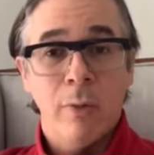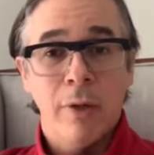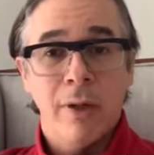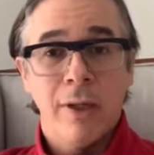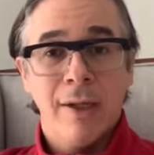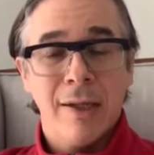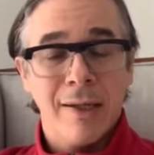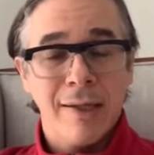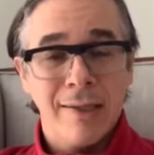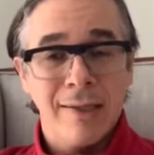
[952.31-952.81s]

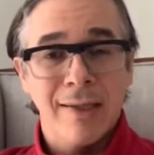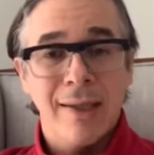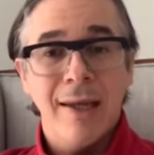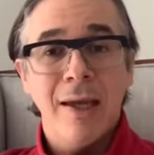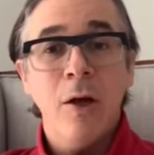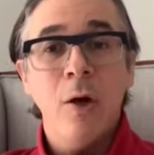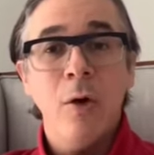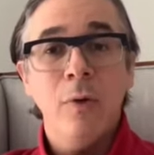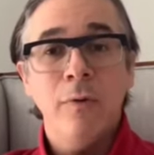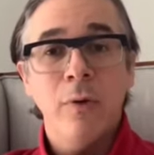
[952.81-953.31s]
Stay
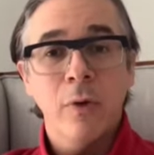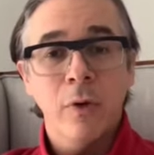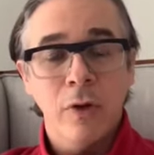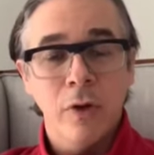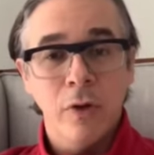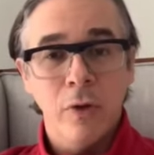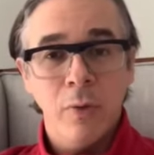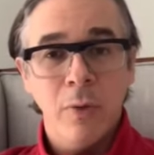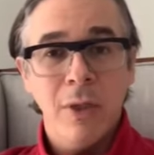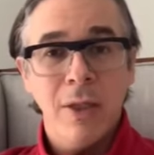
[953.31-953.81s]
home for two
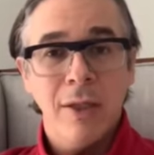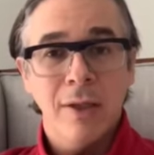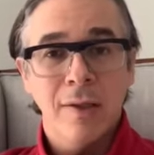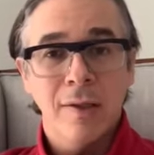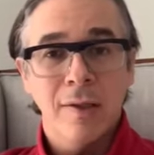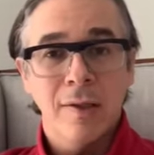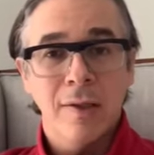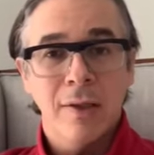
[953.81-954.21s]
weeks.